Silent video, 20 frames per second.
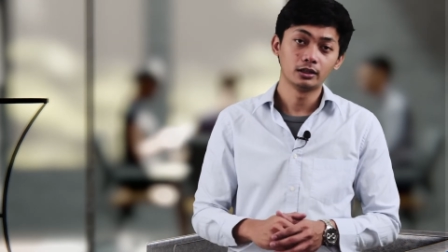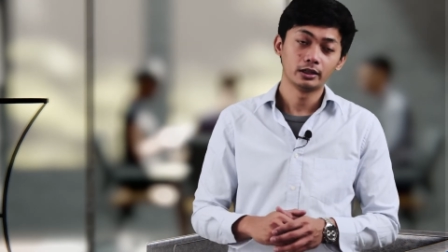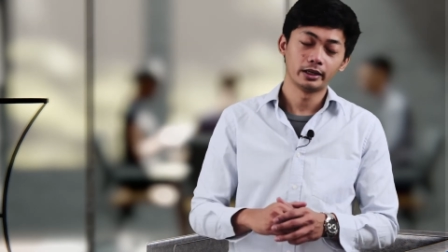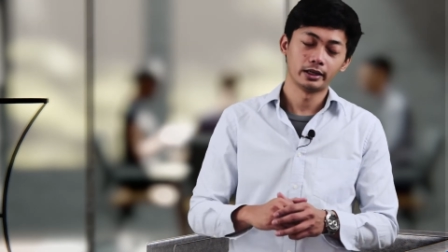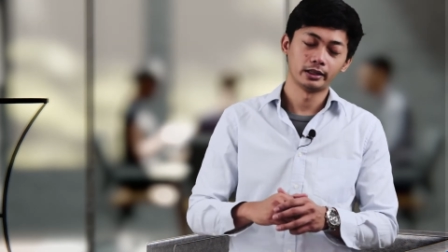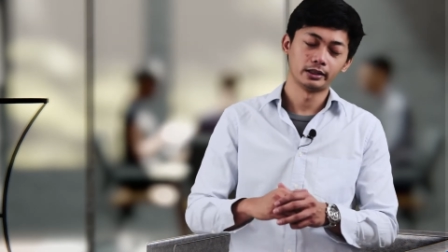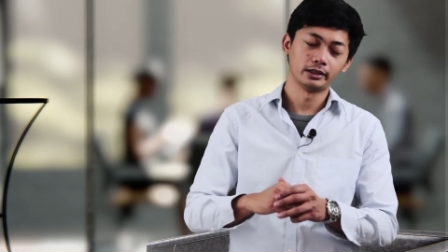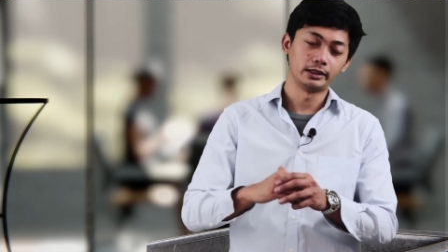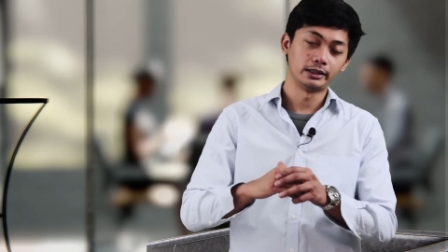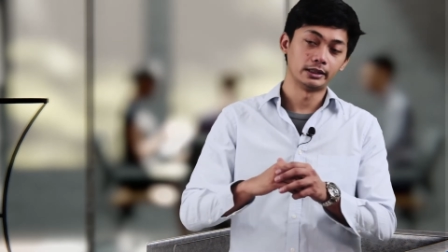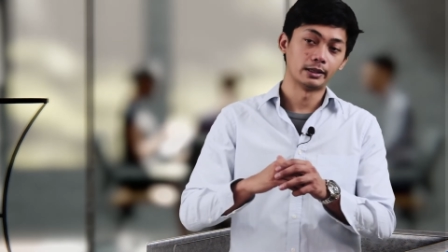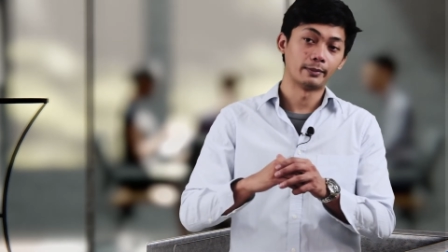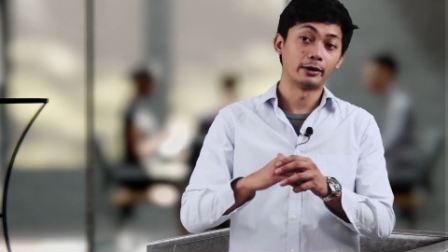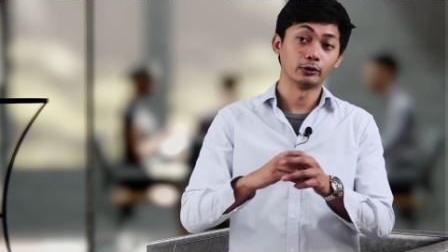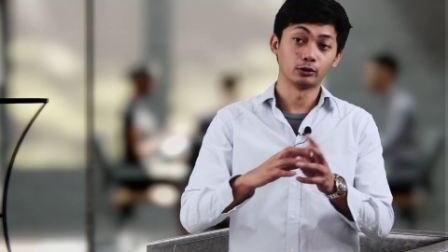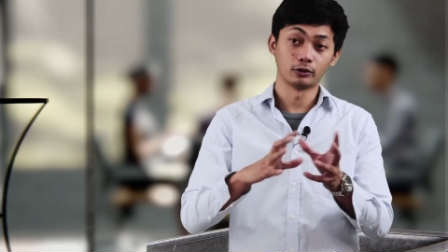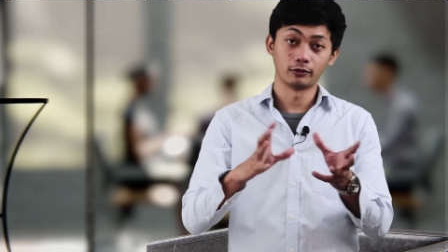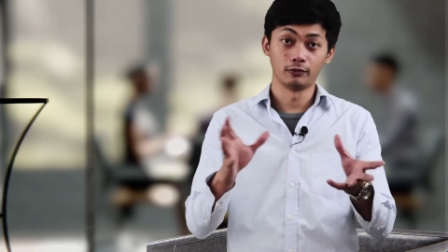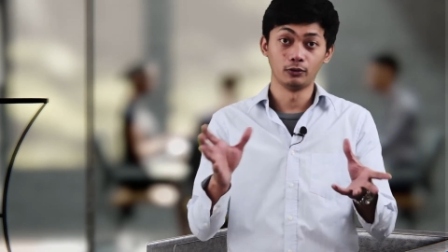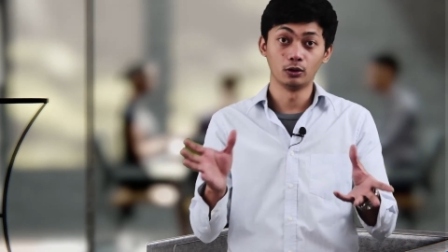and the
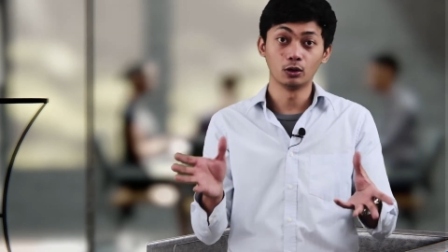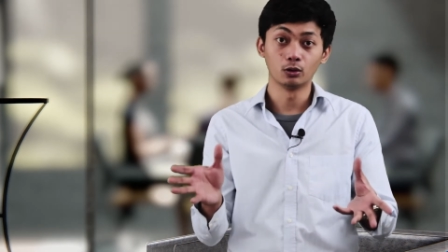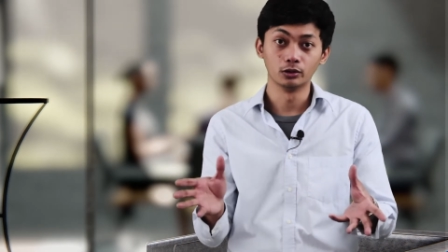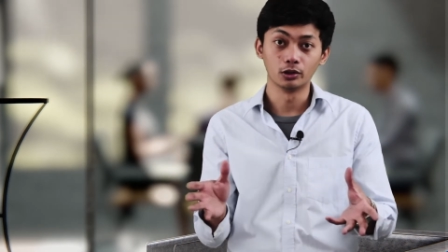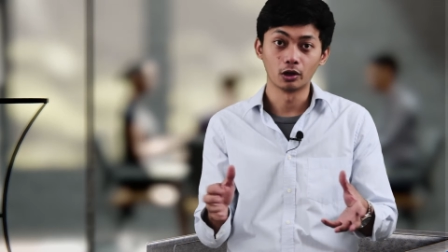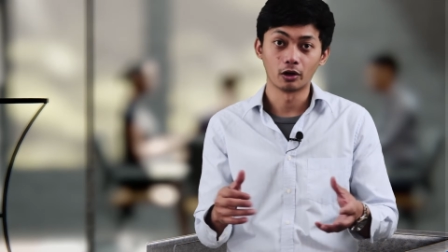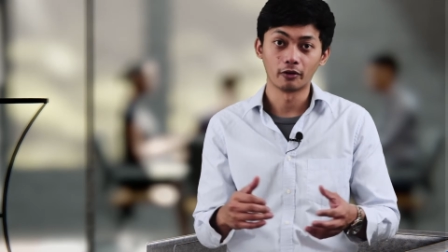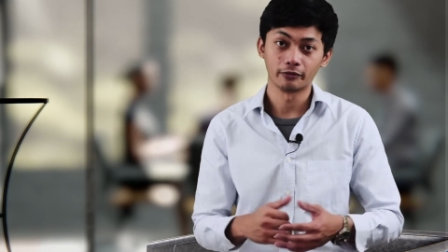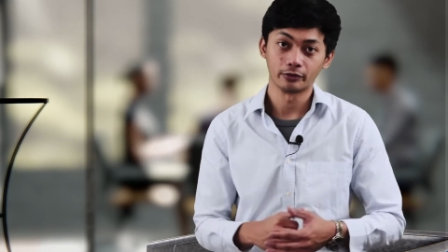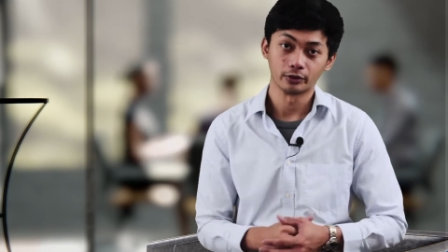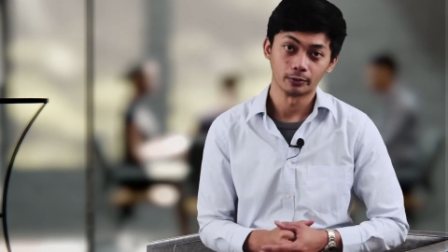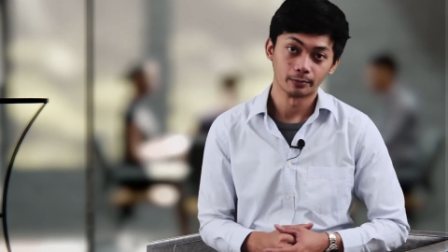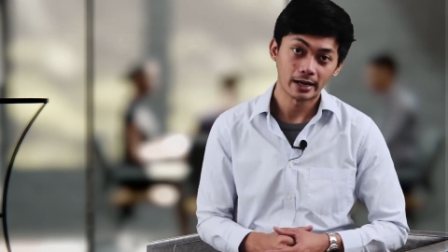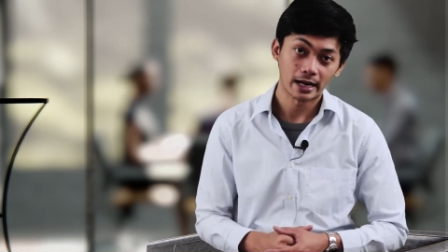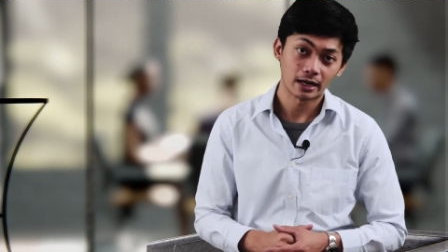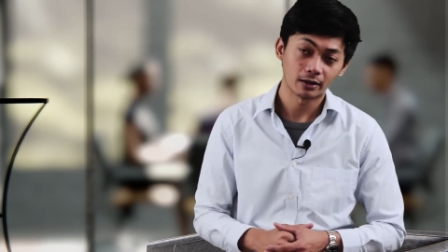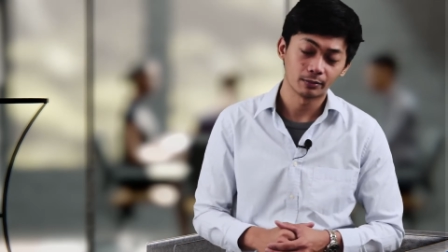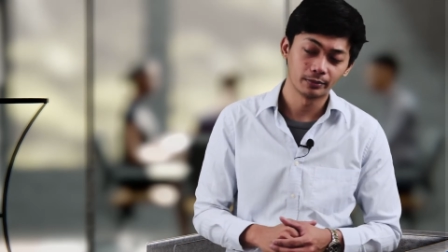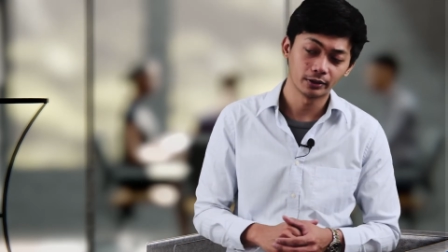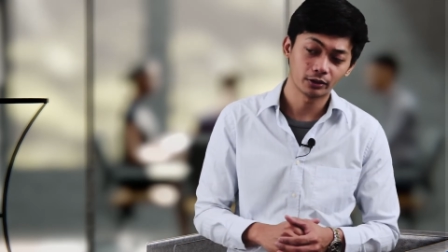amount of load off your
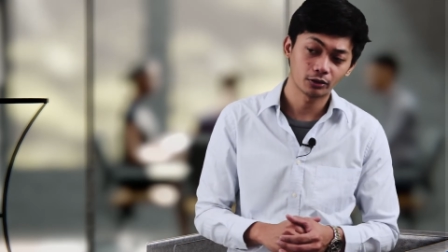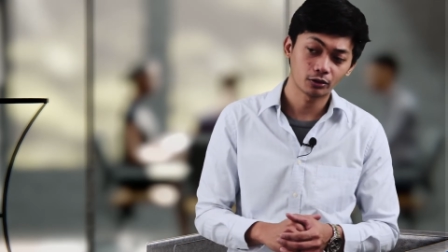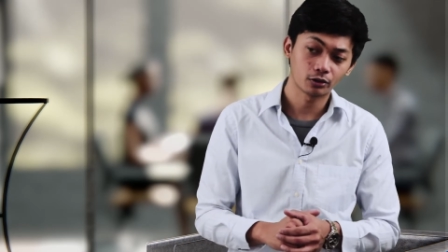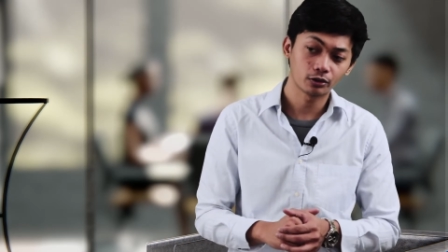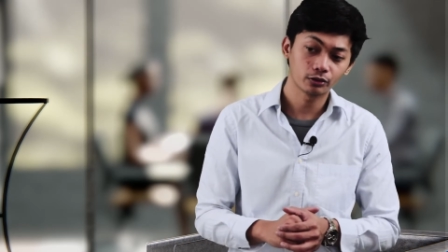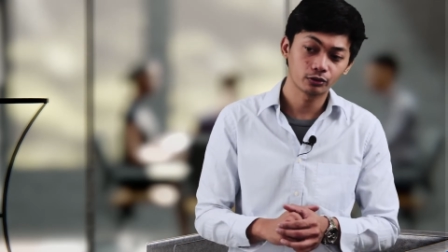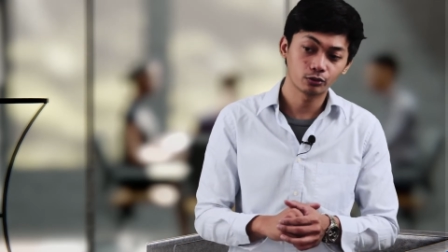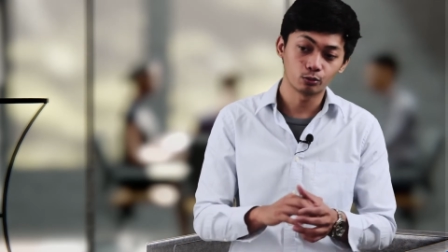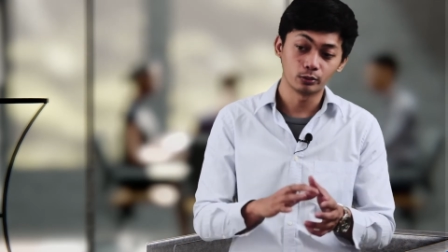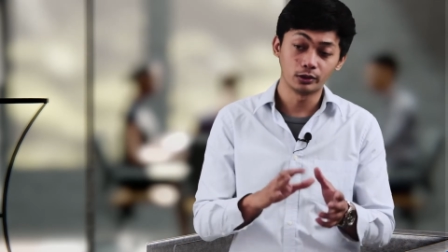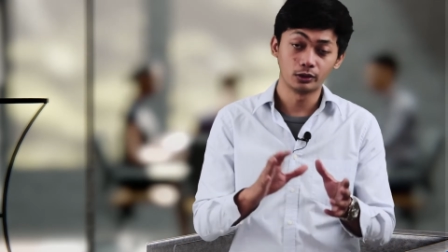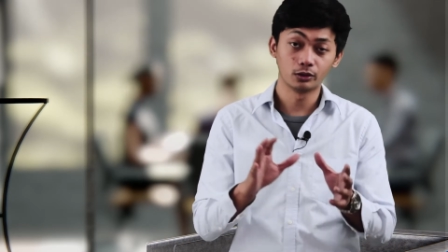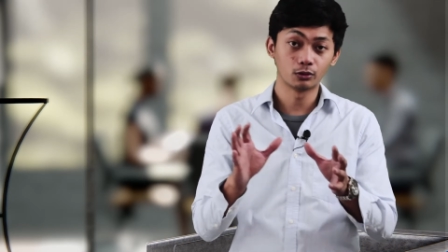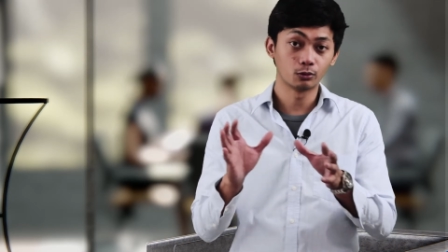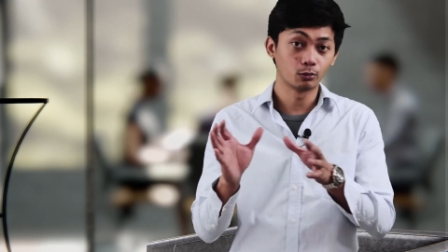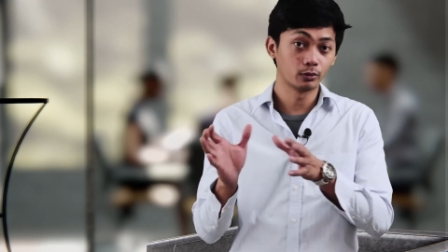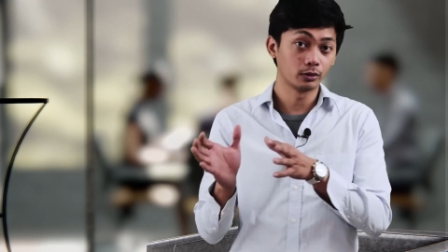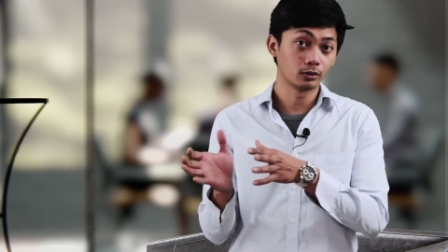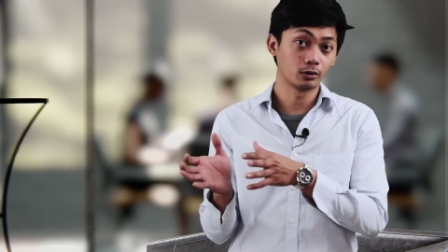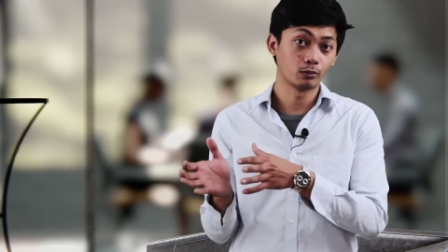back, because we know
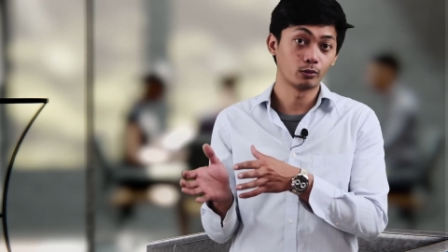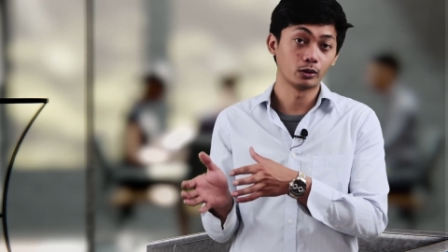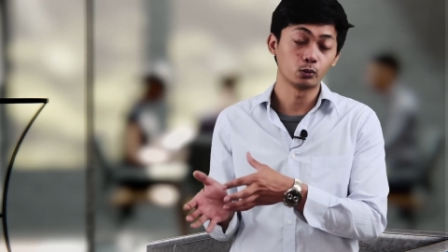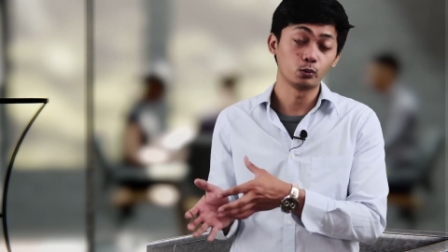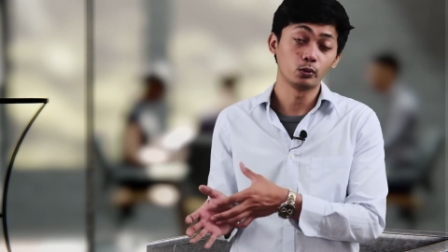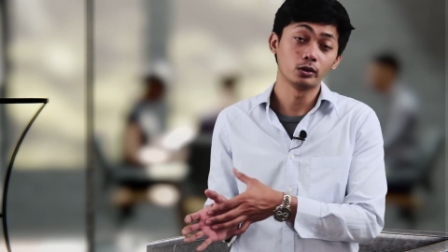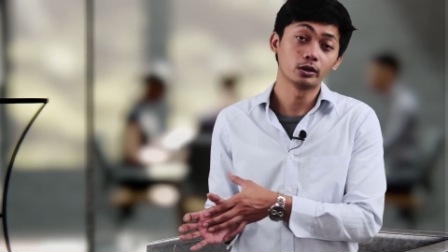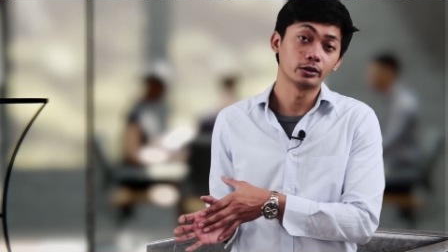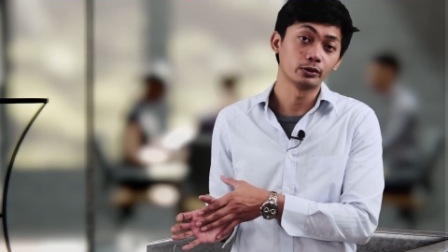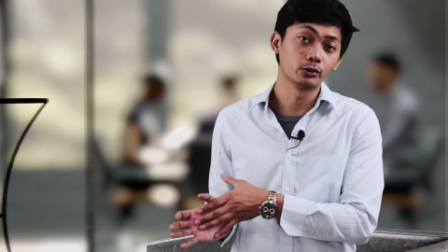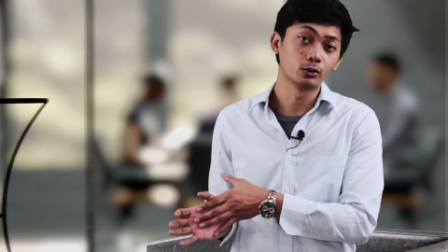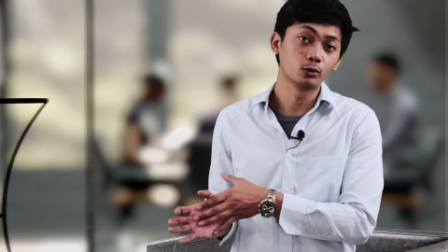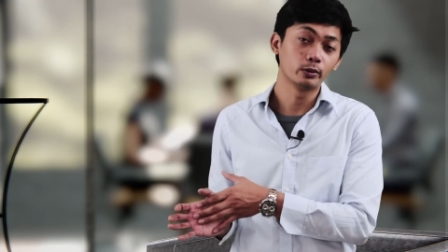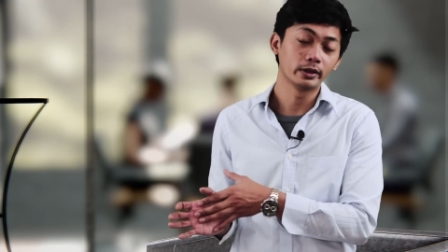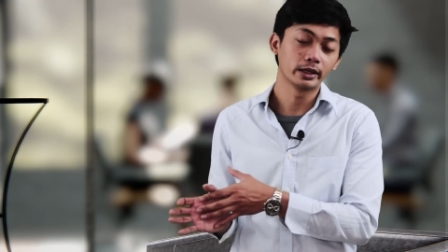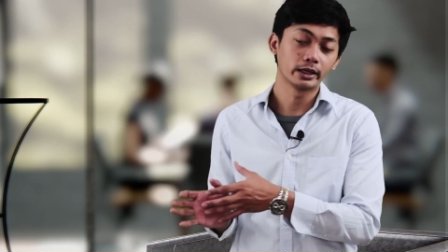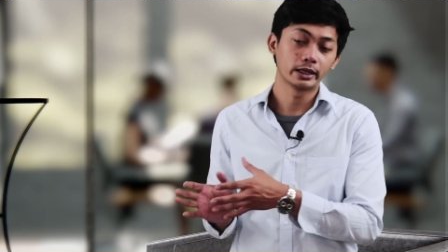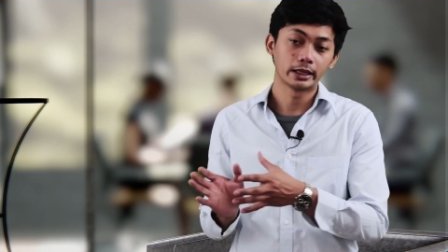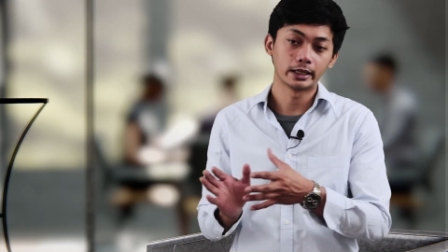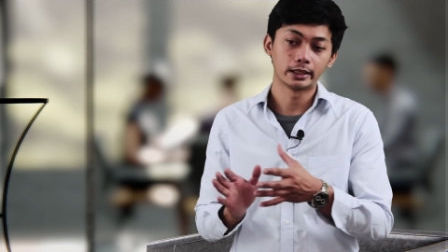what we are
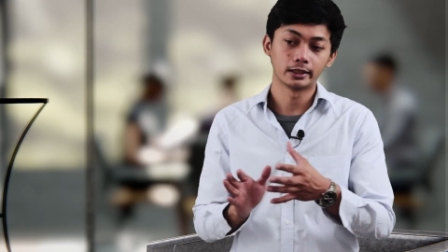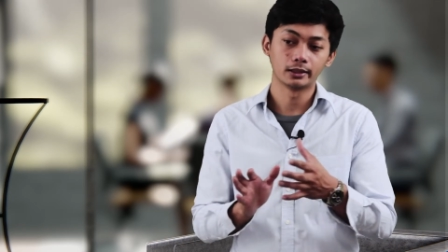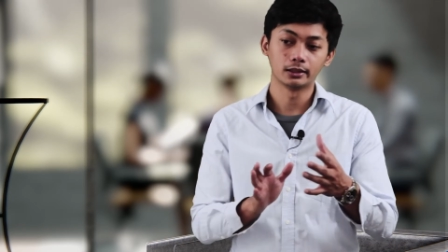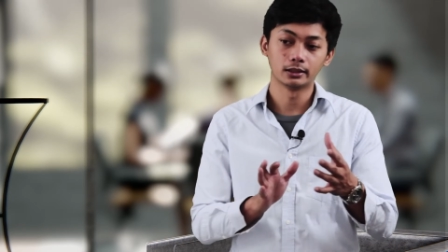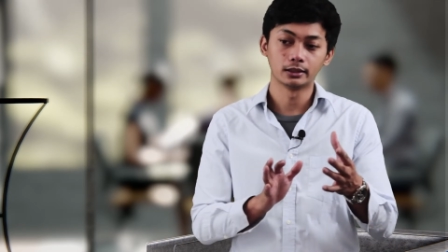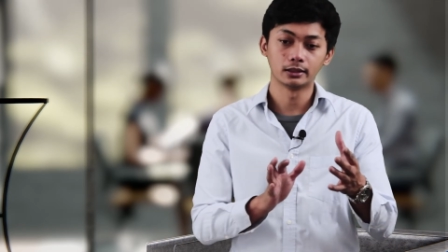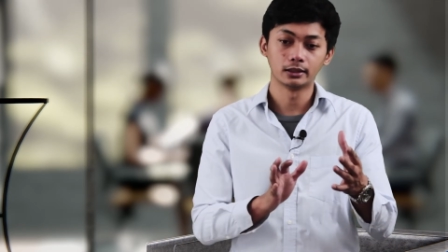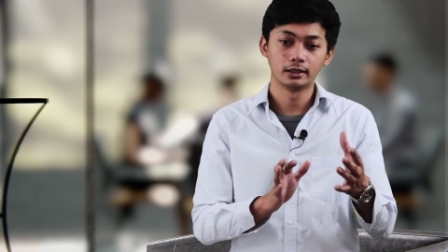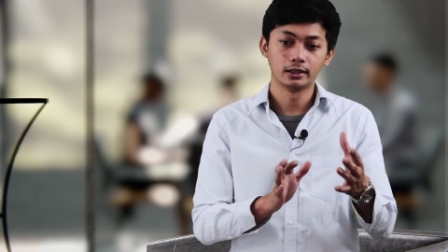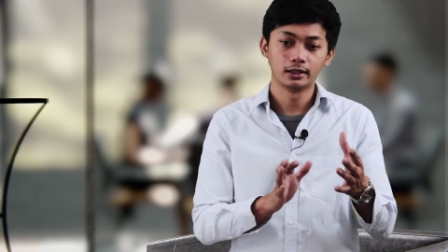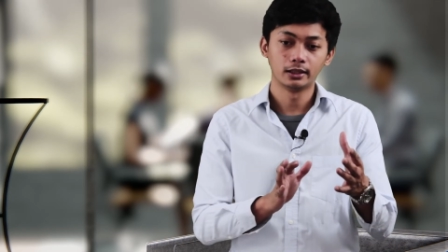doing, and